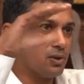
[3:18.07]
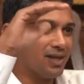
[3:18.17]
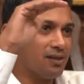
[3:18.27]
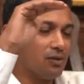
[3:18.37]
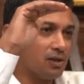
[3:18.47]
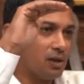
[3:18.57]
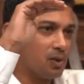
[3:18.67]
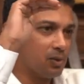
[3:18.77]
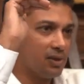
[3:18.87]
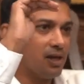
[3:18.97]
You are
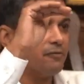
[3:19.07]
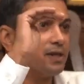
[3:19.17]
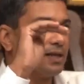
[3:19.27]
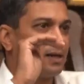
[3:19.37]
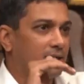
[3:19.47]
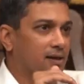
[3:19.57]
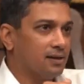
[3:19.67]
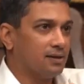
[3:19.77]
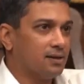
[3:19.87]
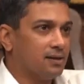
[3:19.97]
able to see everything.
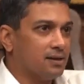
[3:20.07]
Right.